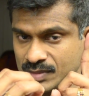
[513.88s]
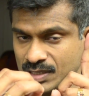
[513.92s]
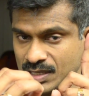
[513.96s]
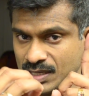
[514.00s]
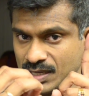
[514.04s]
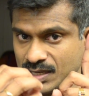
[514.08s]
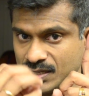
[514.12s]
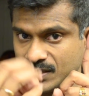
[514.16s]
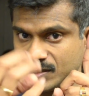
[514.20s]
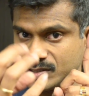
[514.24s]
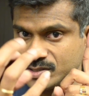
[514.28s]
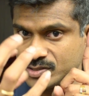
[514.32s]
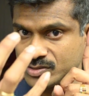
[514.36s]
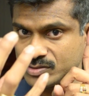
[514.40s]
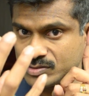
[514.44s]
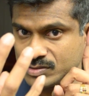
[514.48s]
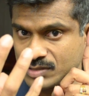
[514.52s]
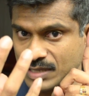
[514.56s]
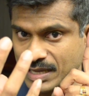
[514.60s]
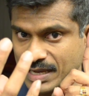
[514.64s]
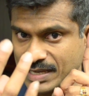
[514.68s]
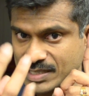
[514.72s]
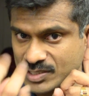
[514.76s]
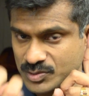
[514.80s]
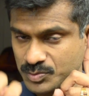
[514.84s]
It is
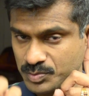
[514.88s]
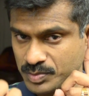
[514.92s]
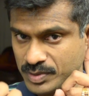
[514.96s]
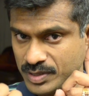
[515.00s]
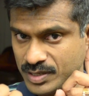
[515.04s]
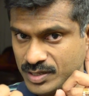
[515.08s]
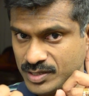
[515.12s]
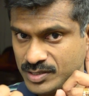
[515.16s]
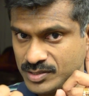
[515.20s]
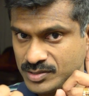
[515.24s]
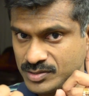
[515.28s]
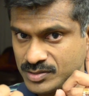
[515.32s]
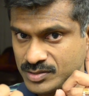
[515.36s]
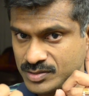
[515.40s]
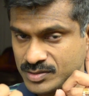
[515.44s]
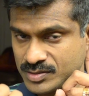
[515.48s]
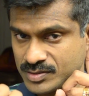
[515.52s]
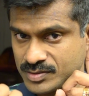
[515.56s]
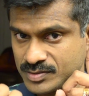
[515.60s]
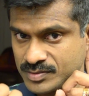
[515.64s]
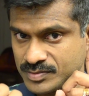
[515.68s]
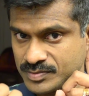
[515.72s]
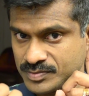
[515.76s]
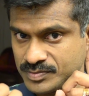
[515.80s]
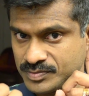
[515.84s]
experience,
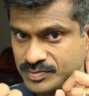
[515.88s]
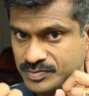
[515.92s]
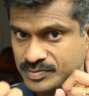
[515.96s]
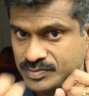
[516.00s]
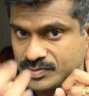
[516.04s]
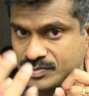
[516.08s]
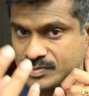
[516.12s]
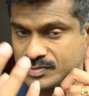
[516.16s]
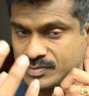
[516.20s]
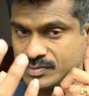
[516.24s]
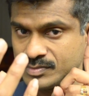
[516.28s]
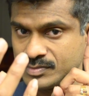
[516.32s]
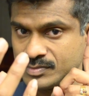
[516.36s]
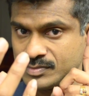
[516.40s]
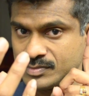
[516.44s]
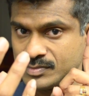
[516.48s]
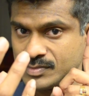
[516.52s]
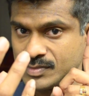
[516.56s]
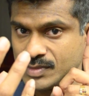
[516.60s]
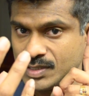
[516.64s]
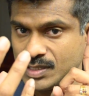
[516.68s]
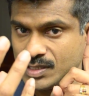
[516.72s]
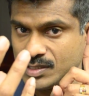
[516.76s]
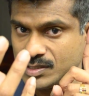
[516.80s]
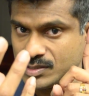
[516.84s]

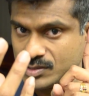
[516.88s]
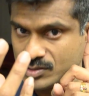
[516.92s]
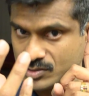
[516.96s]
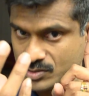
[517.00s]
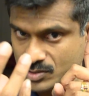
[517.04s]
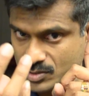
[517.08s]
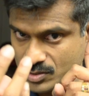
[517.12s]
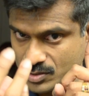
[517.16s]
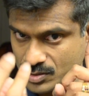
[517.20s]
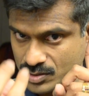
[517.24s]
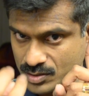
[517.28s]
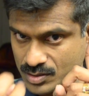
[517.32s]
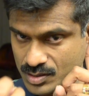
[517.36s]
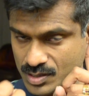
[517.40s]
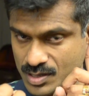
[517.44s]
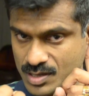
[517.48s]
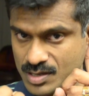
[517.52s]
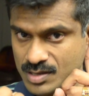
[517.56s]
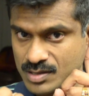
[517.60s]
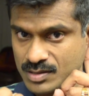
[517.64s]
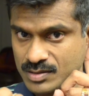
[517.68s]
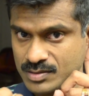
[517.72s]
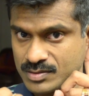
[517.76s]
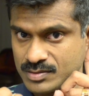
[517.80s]
it is learning,